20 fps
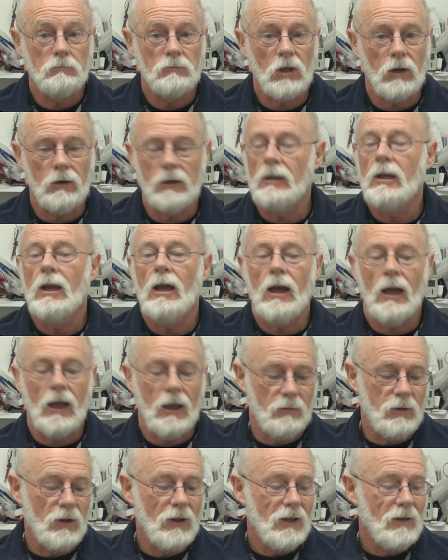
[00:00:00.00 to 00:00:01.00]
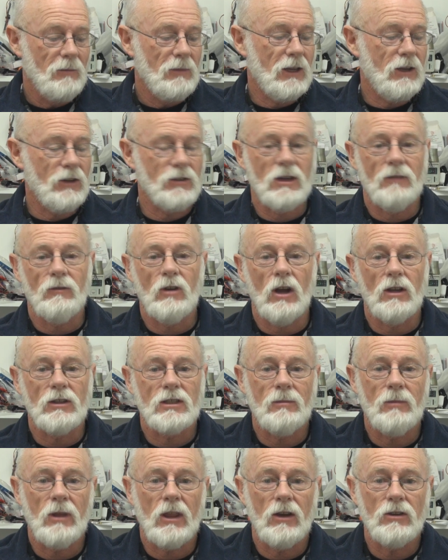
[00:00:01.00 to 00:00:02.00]
Sorry, because I've got
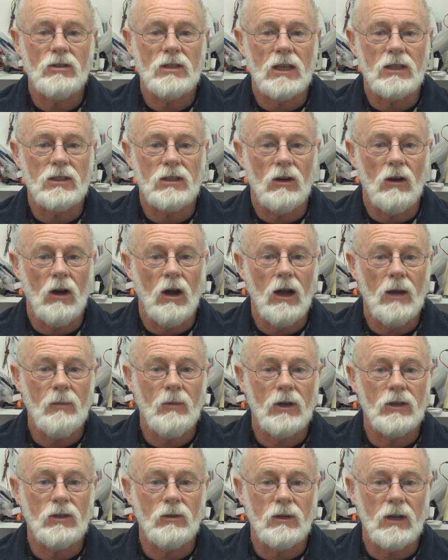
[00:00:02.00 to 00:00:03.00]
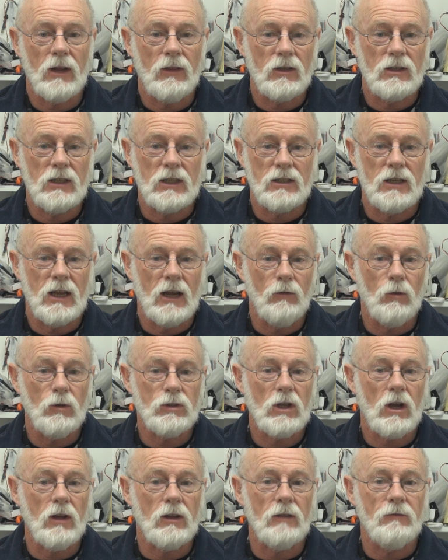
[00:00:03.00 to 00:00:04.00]
some of those here, so I might do another test. Now, I've
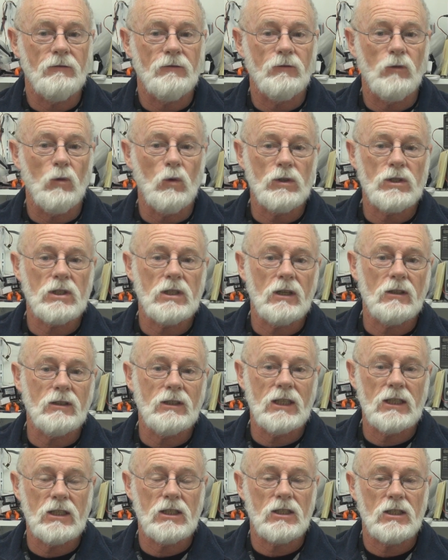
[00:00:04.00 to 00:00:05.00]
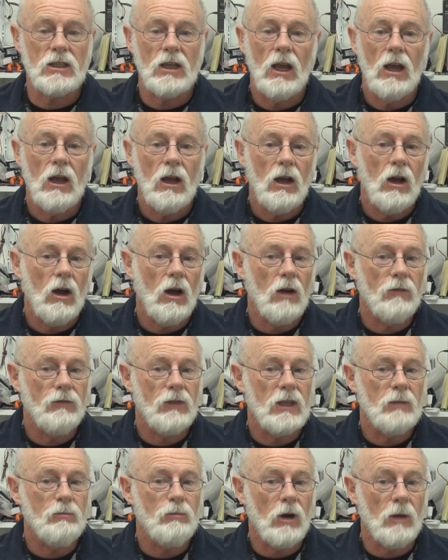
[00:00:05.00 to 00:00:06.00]
also got the 4 cell tests of
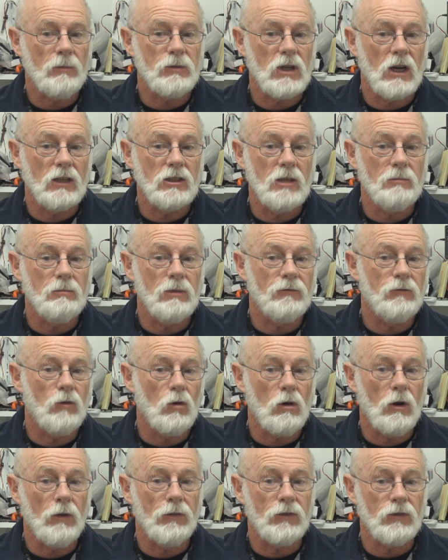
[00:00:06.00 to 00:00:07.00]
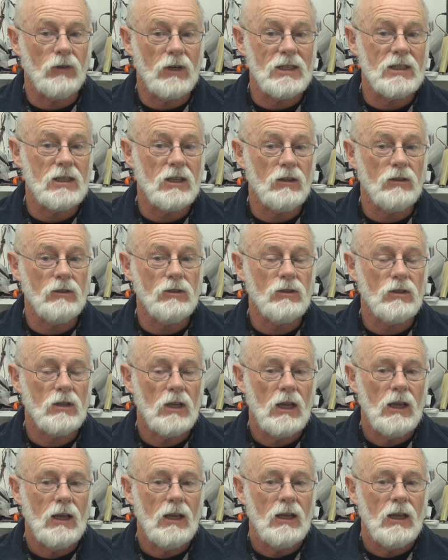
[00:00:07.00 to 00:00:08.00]
the props that I did before on 3 cells,
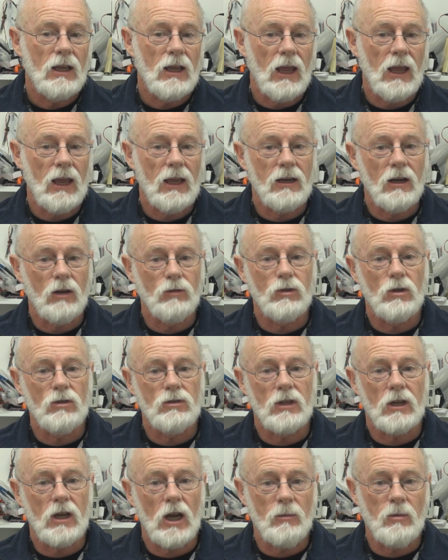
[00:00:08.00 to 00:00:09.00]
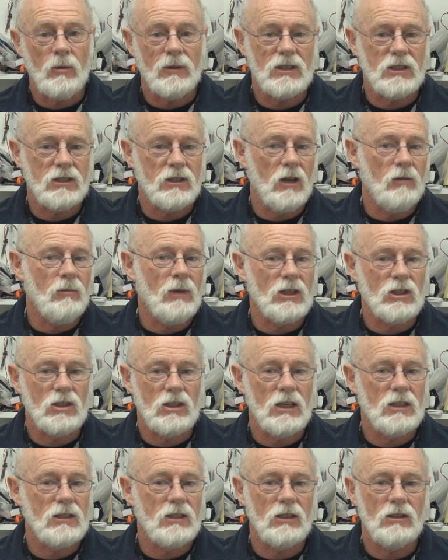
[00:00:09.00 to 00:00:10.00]
and I'll use the Cobra. There's so much
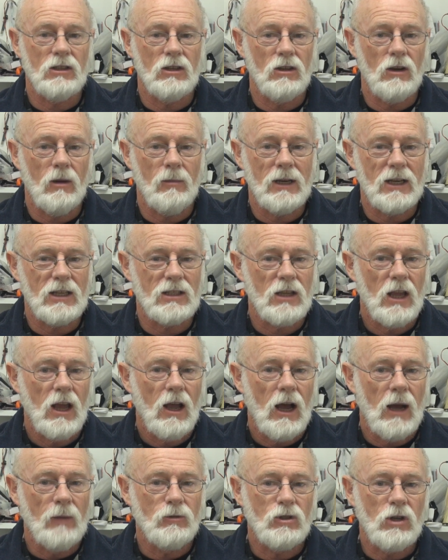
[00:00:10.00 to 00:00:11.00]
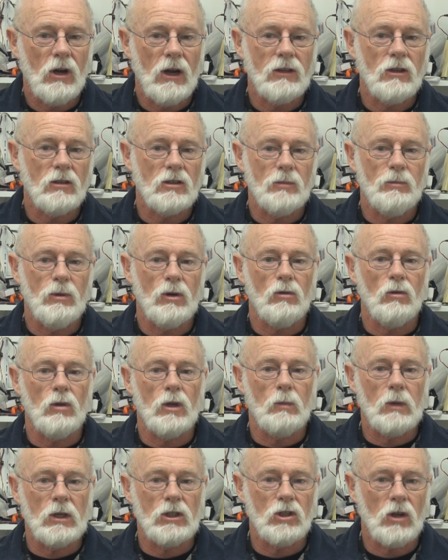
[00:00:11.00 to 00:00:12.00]
testing to do. I mean, I'm trying not to put it all
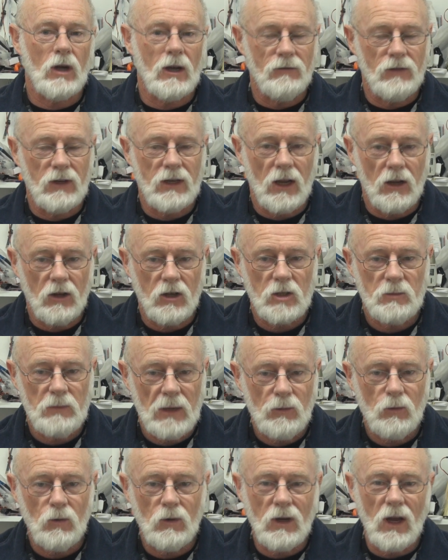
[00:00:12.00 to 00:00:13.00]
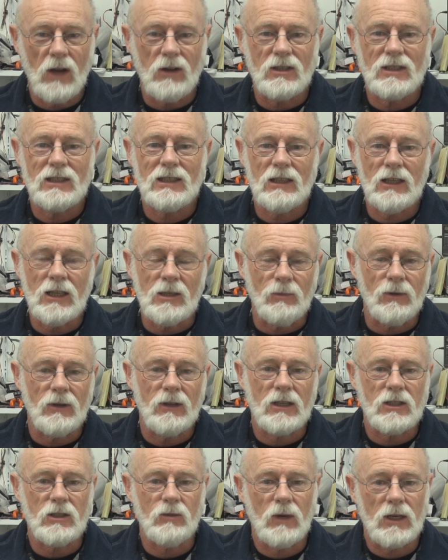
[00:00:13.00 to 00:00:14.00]
in one giant video, because people will go to sleep,
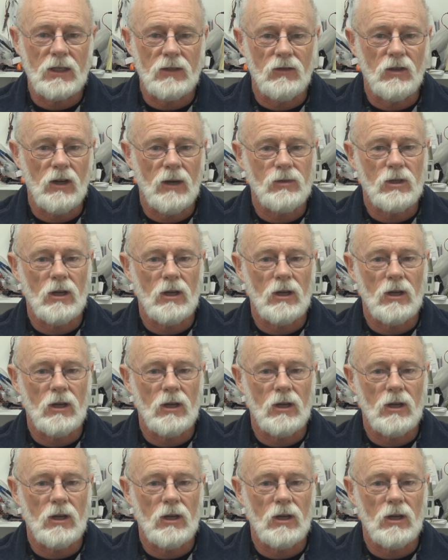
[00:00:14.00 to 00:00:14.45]
and that's a waste of time.